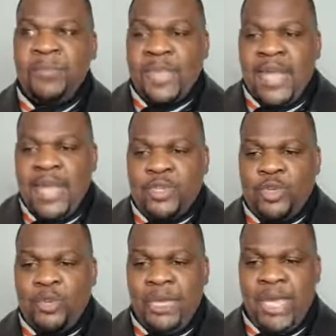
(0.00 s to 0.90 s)
there has
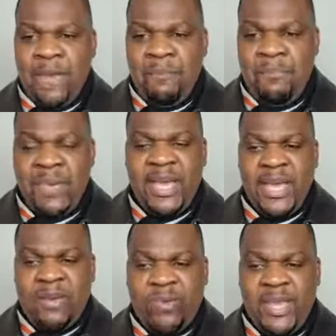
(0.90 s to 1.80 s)
to be a
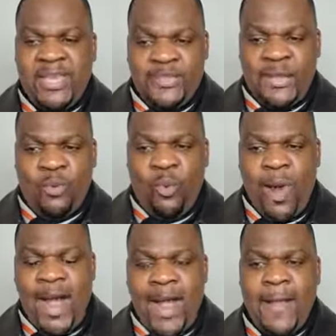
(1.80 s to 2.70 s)
bigger reason
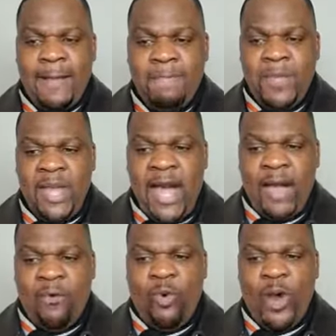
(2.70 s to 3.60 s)
why
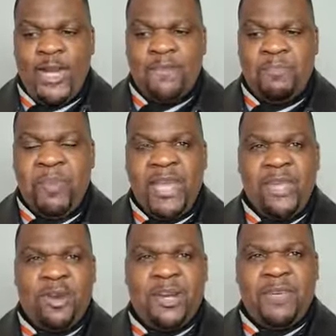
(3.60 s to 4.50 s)
I want,
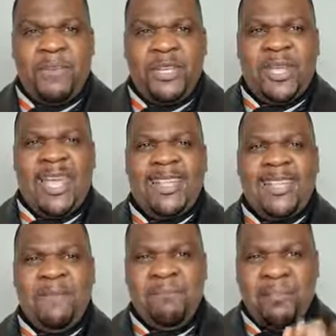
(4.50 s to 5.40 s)
in order for me to
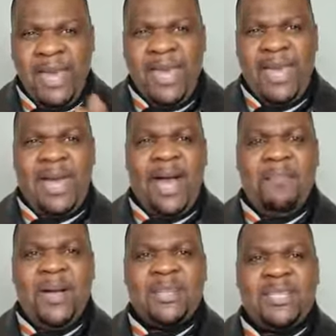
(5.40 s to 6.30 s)
get the big,
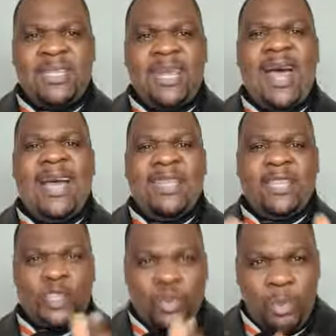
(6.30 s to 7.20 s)
I must deny
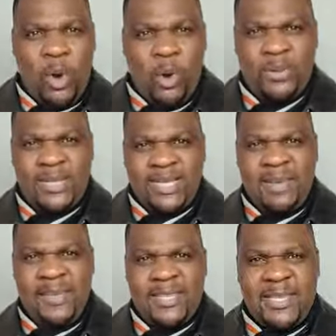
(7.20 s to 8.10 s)
the small. Does
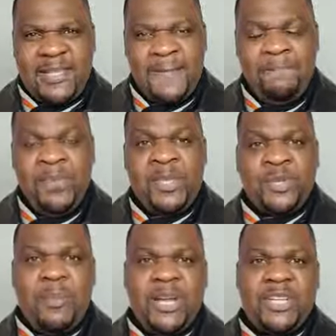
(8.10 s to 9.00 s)
that make sense?
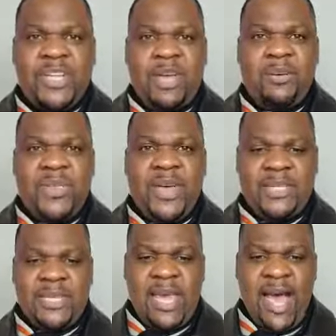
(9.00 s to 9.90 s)
So I'm going to share with
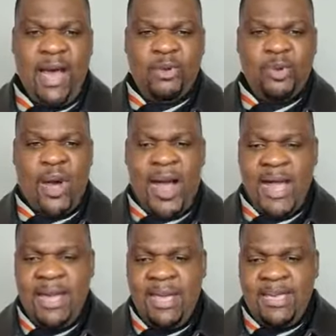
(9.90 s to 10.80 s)
us here, how do
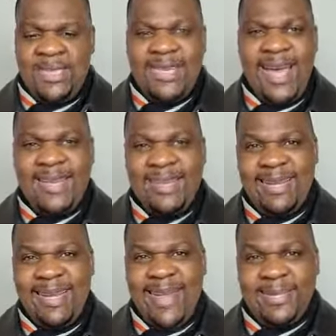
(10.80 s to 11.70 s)
I deny the
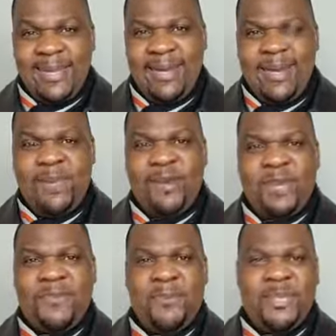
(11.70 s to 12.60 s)
lesser in
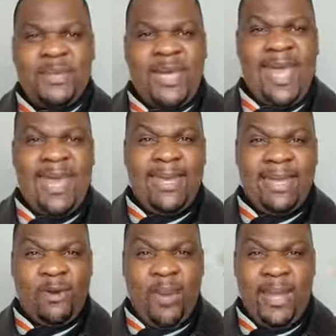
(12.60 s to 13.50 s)
order for me to gain
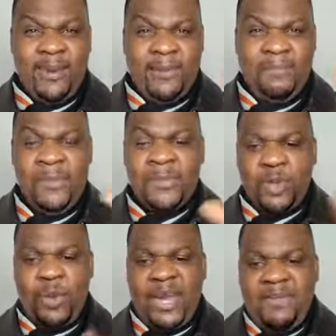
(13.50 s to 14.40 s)
the greater?
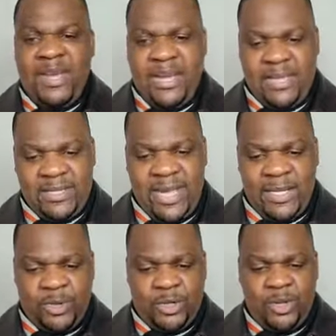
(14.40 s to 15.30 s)
So whatever it is
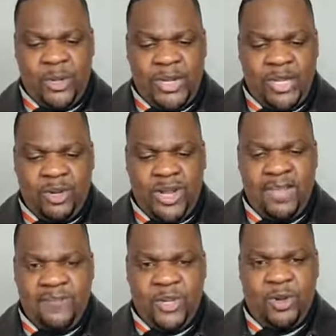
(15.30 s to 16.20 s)
that you're doing in your
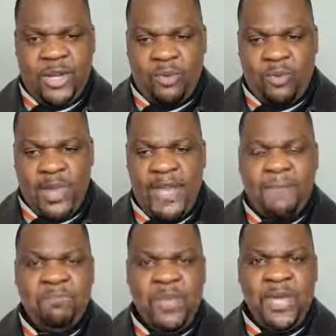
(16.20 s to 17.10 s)
life, in your
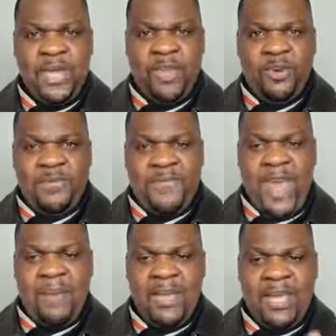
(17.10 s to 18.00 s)
career, in your
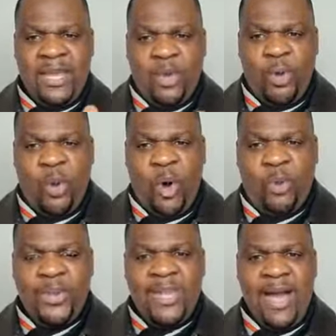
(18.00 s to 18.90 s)
family, in your
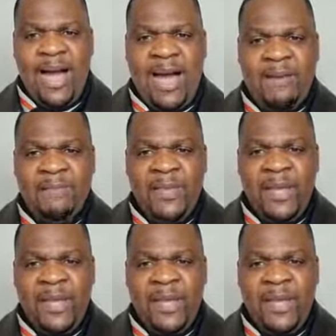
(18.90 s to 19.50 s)
walk with God,